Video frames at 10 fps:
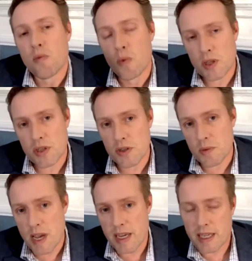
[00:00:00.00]

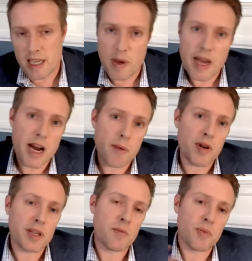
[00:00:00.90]
Wooster's men keep
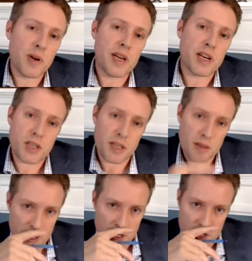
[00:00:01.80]
hammering the British till
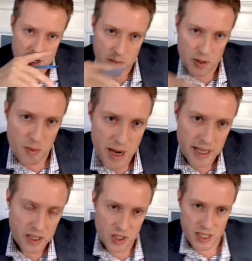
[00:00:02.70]
the British are able to
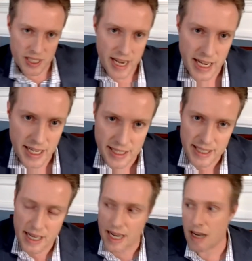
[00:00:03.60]
make a stand,
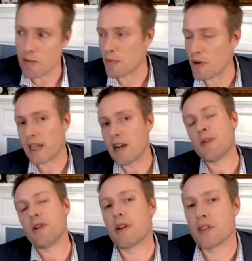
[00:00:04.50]
um, bringing
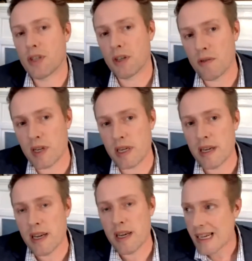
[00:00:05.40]
up their
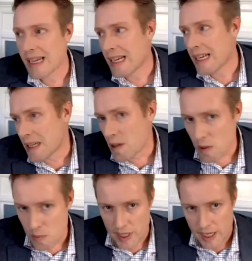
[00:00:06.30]
artillery,
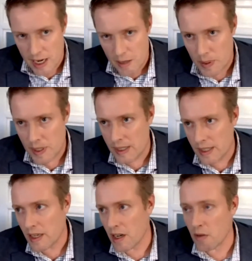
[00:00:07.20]
bringing up
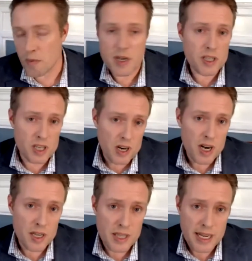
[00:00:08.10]
a uh, rear
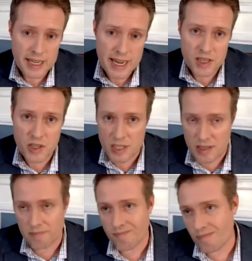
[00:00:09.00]
guard that can
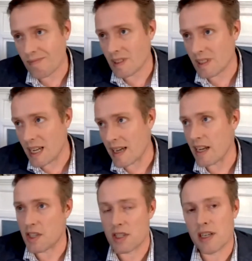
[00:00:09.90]
actually not
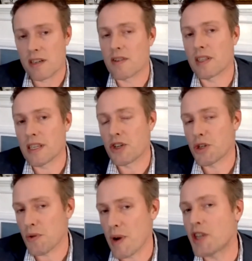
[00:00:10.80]
necessarily
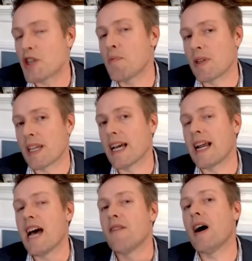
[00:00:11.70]
entrench, but they
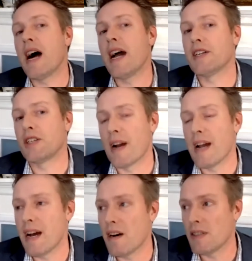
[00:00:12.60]
kind of have a higher
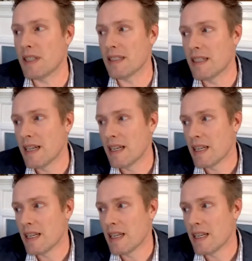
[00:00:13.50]
ground and